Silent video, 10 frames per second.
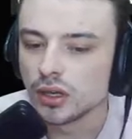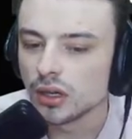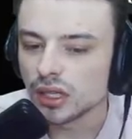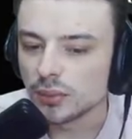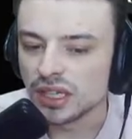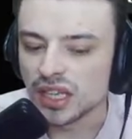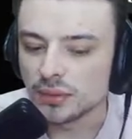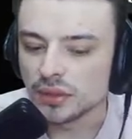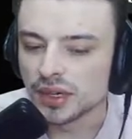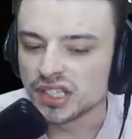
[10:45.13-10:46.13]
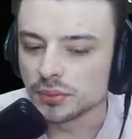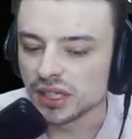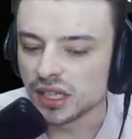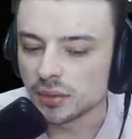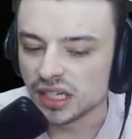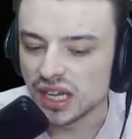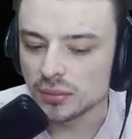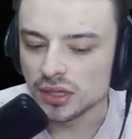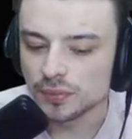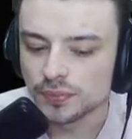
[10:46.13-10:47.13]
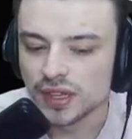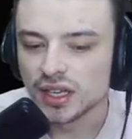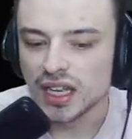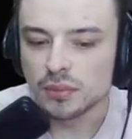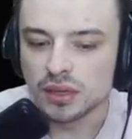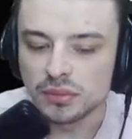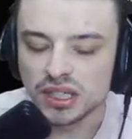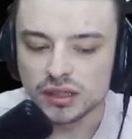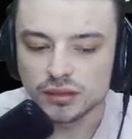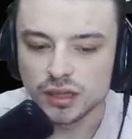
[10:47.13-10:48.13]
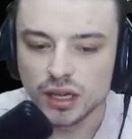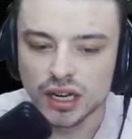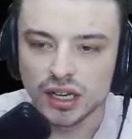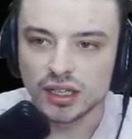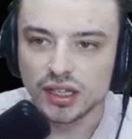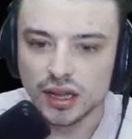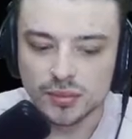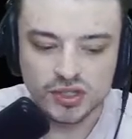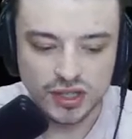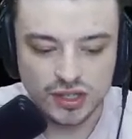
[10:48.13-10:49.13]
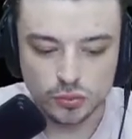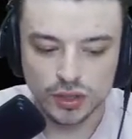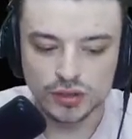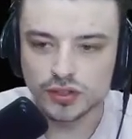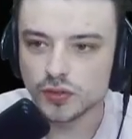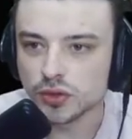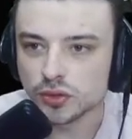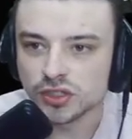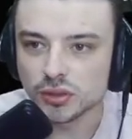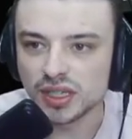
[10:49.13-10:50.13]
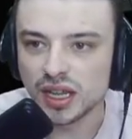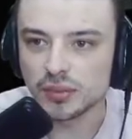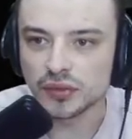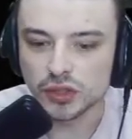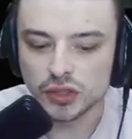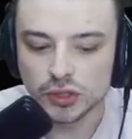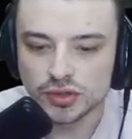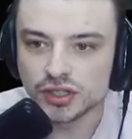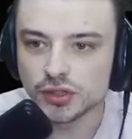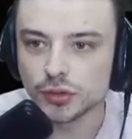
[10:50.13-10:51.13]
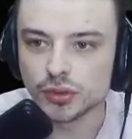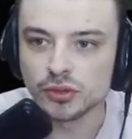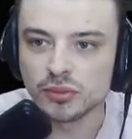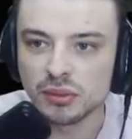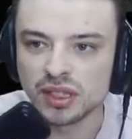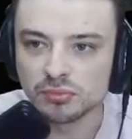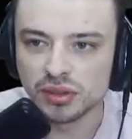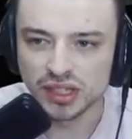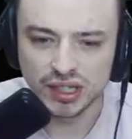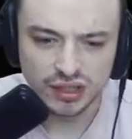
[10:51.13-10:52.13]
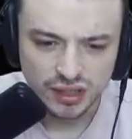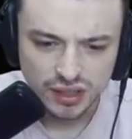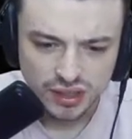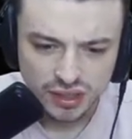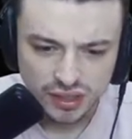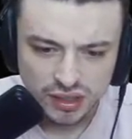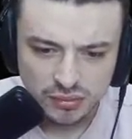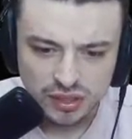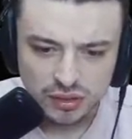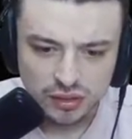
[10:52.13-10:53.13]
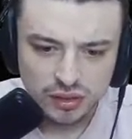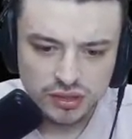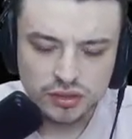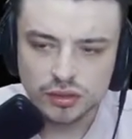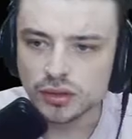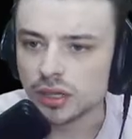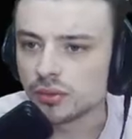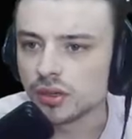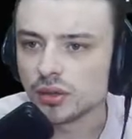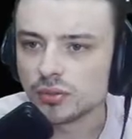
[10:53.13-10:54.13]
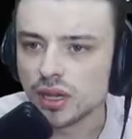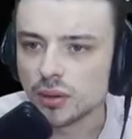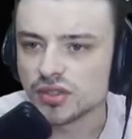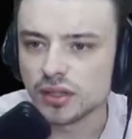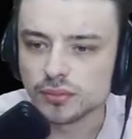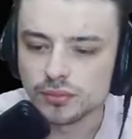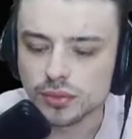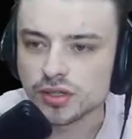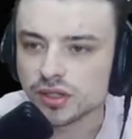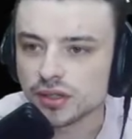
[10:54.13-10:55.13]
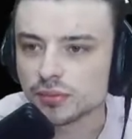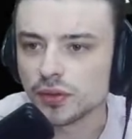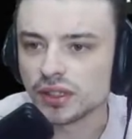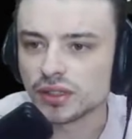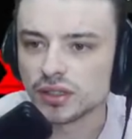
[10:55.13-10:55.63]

Give me a name. Come on, somebody give me a name here. Name it me. All right, I, Emerson, this one, this first one's going to be named after you since you're the one who maybe play it. Me, R, S, O, R, R. Emerson, person, perfect.